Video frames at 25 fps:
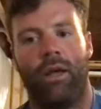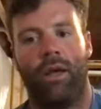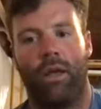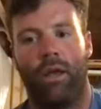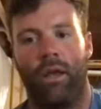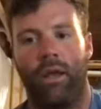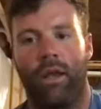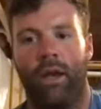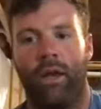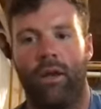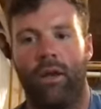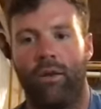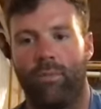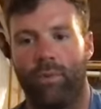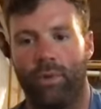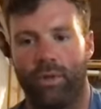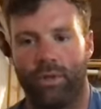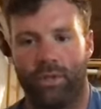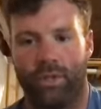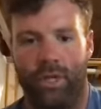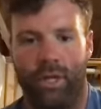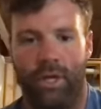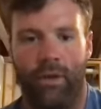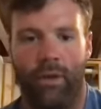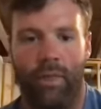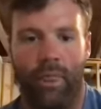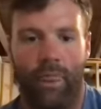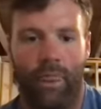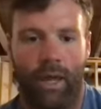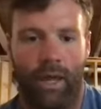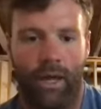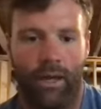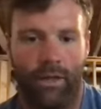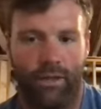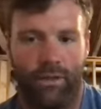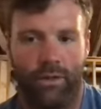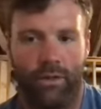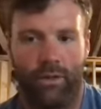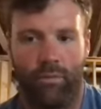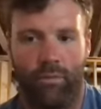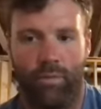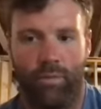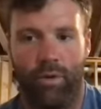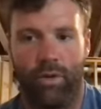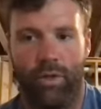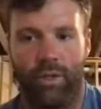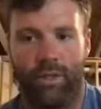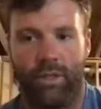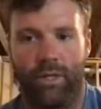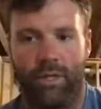and 90% at some
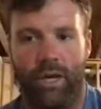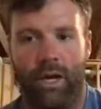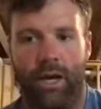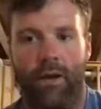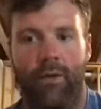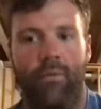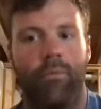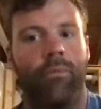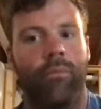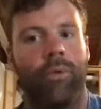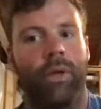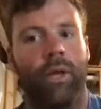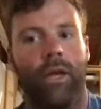point in time.